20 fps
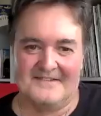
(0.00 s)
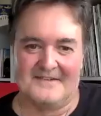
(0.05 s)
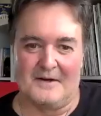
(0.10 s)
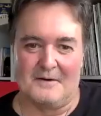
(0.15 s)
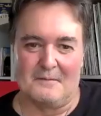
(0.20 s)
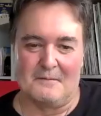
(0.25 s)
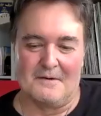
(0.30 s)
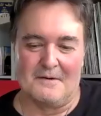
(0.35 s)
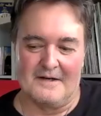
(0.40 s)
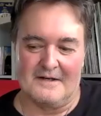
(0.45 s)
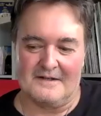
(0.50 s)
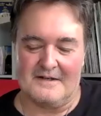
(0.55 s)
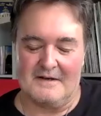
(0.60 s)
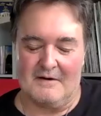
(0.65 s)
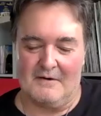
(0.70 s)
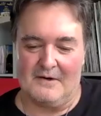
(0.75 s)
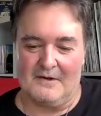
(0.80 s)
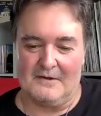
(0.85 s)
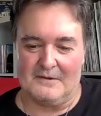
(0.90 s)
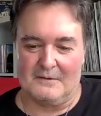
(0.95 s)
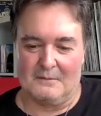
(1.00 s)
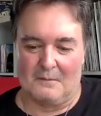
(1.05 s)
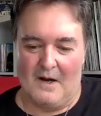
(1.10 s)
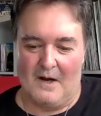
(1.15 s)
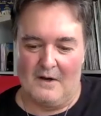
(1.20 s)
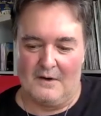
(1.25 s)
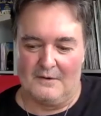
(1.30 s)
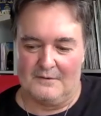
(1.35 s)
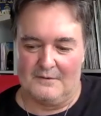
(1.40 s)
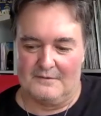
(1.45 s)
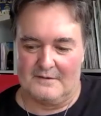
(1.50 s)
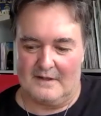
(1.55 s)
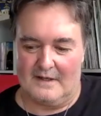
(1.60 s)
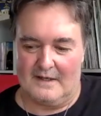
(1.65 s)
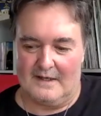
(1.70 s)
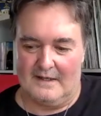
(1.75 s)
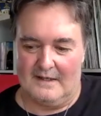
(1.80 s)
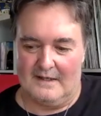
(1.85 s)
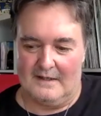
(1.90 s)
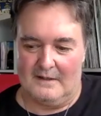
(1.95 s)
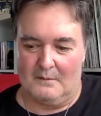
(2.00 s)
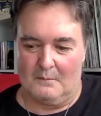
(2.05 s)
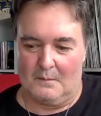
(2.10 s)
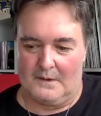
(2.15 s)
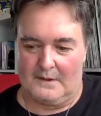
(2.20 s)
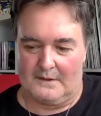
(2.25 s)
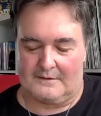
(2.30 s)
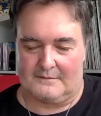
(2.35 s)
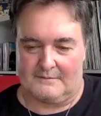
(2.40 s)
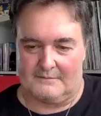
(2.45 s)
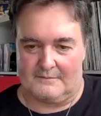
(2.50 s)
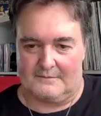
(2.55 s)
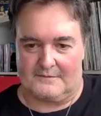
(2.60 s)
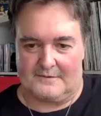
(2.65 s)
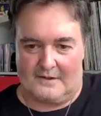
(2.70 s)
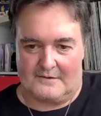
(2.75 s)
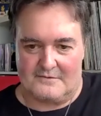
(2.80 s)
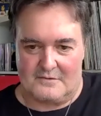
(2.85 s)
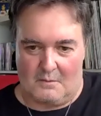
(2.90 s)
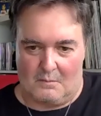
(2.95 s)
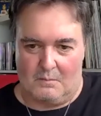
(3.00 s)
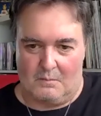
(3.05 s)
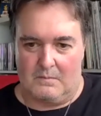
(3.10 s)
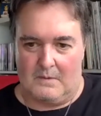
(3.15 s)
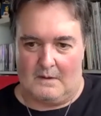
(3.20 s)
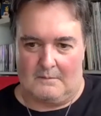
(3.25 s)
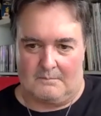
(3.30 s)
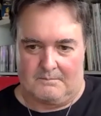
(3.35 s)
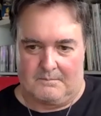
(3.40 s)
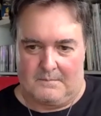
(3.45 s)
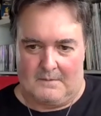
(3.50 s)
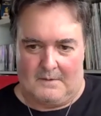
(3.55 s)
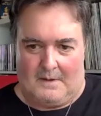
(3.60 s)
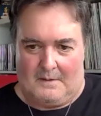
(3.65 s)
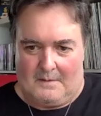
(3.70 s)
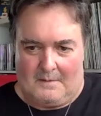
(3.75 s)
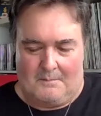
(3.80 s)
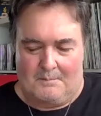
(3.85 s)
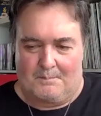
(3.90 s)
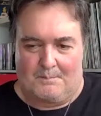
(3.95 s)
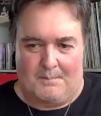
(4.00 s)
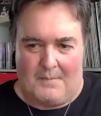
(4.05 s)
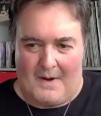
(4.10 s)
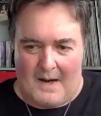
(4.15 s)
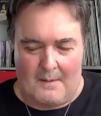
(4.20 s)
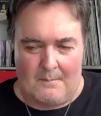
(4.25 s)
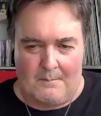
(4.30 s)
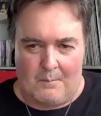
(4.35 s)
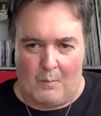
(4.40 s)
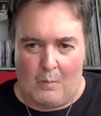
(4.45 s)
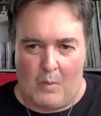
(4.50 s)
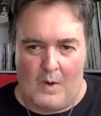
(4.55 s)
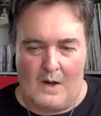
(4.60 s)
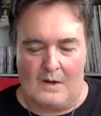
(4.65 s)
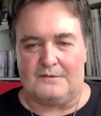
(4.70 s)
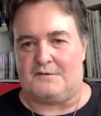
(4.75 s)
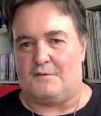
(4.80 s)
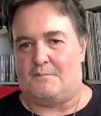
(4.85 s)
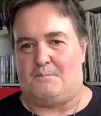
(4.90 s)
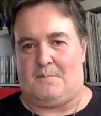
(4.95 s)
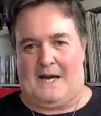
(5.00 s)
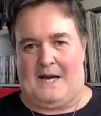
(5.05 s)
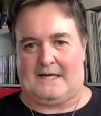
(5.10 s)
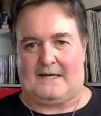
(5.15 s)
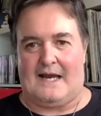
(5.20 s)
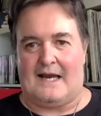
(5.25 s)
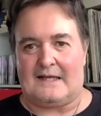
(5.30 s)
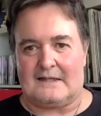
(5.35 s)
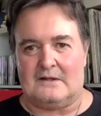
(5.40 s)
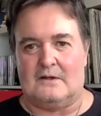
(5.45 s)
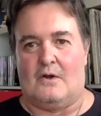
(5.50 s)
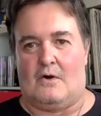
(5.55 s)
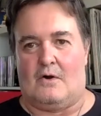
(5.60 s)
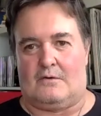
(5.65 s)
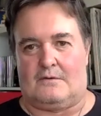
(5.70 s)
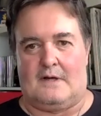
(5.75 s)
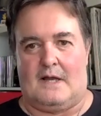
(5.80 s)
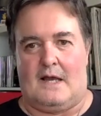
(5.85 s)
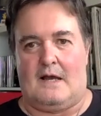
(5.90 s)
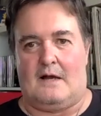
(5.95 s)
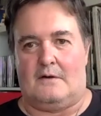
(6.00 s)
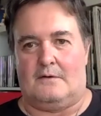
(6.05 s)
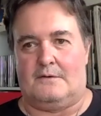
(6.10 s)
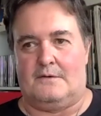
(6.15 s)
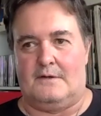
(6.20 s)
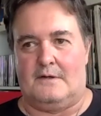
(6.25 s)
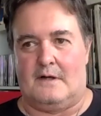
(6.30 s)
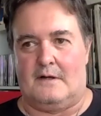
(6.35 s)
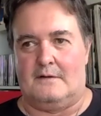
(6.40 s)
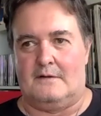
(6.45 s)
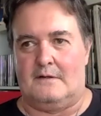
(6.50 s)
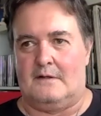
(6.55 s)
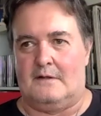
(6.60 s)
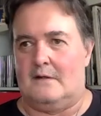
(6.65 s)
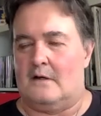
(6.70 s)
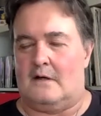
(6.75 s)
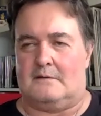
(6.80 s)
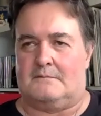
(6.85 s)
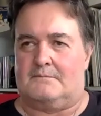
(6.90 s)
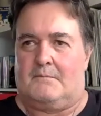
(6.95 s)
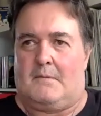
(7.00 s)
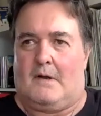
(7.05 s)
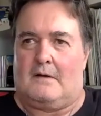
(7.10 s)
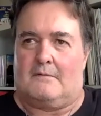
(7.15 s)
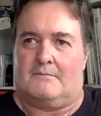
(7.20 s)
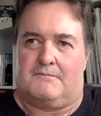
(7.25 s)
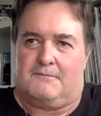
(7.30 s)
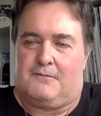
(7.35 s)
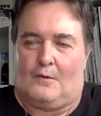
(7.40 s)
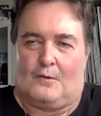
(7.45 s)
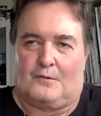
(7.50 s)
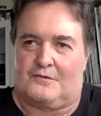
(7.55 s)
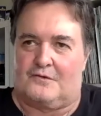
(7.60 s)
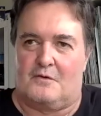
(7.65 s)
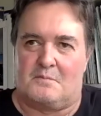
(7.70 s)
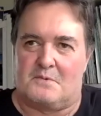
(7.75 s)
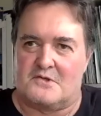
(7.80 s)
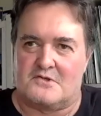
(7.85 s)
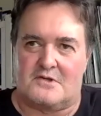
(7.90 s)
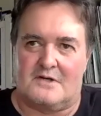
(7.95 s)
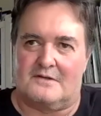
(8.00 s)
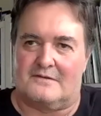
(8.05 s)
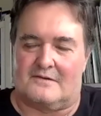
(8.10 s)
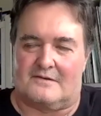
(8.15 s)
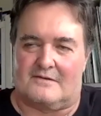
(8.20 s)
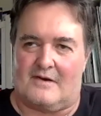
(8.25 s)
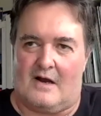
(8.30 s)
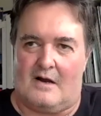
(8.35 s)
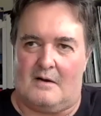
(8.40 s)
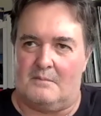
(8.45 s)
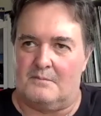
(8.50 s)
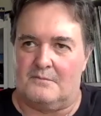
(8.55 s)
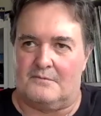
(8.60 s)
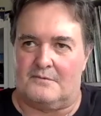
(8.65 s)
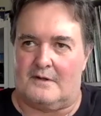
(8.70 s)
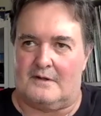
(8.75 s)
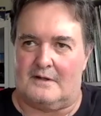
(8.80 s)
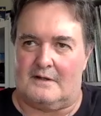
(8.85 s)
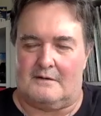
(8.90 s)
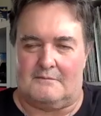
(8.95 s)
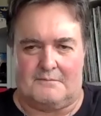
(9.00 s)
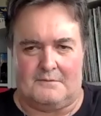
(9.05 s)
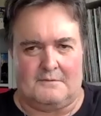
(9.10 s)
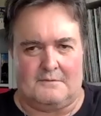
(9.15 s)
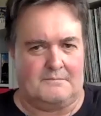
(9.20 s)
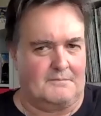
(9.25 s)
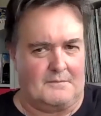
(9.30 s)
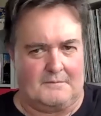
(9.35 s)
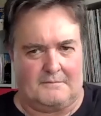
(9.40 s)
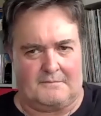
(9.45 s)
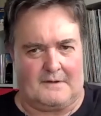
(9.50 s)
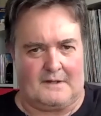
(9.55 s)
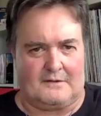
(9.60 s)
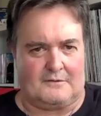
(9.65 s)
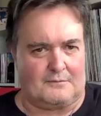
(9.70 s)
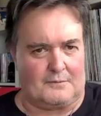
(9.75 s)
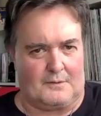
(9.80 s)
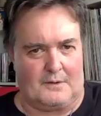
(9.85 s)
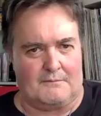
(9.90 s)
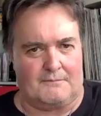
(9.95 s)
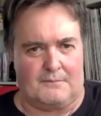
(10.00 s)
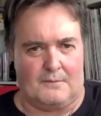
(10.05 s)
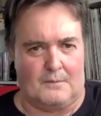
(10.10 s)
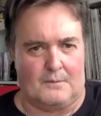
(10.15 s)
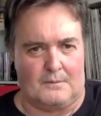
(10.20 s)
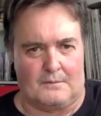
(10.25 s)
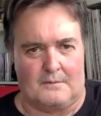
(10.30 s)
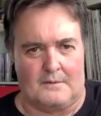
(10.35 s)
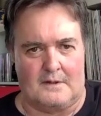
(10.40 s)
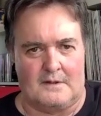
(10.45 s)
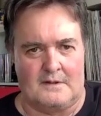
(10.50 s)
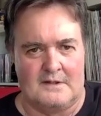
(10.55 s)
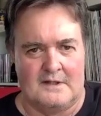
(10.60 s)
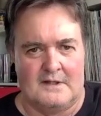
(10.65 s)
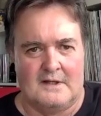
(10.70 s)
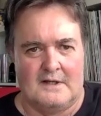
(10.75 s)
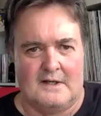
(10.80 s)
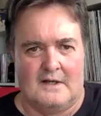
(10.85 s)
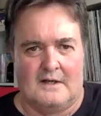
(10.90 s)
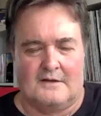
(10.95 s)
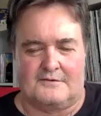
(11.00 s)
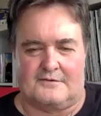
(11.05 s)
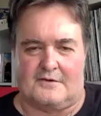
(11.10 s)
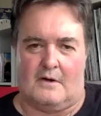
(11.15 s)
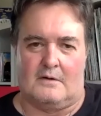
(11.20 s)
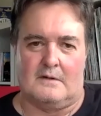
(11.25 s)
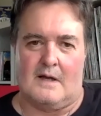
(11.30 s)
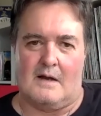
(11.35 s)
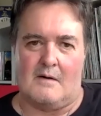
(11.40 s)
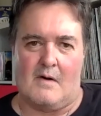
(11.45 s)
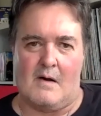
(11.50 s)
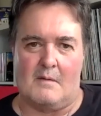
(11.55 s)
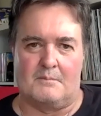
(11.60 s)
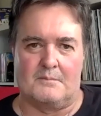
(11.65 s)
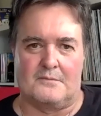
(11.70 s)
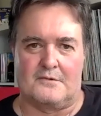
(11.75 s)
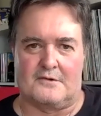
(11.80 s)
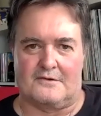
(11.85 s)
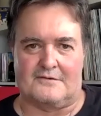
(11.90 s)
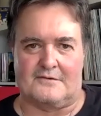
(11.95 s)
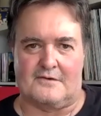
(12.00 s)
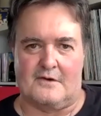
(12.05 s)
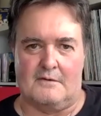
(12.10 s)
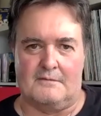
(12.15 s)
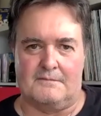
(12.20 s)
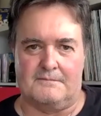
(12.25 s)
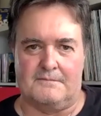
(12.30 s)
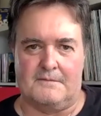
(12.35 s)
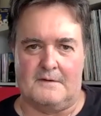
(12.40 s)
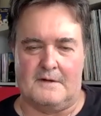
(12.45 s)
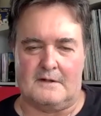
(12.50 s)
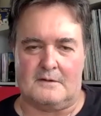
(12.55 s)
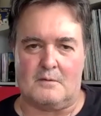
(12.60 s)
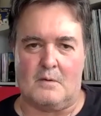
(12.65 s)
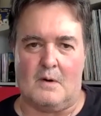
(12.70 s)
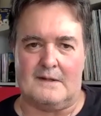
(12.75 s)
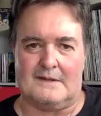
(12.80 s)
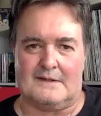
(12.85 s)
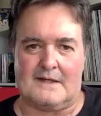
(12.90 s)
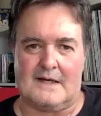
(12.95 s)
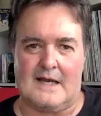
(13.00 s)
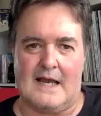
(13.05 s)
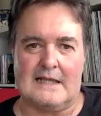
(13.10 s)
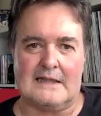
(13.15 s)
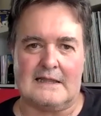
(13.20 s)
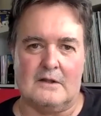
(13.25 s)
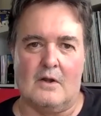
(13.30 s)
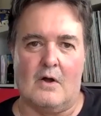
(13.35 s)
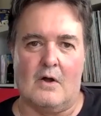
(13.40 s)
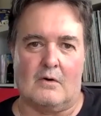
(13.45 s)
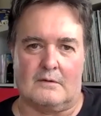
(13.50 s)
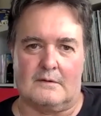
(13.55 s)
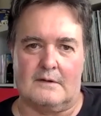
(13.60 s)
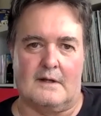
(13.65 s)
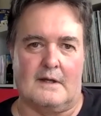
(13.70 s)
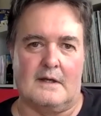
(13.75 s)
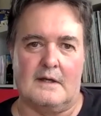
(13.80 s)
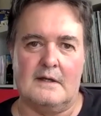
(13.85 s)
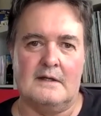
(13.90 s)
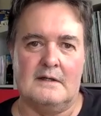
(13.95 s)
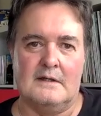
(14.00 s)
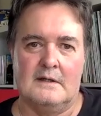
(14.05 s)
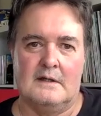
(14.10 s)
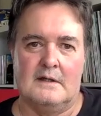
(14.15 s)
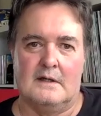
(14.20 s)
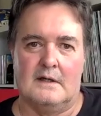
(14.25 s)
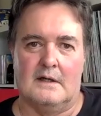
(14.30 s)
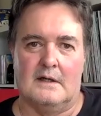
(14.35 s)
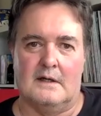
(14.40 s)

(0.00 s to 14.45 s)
so uh, going on the road uh, with such a, a, a, wealth of back catalogue now, you know the uh, uh, four Superjesus albums. I think if you've, you've had three or four uh, solo albums yourself, uh, quite the catalogue there.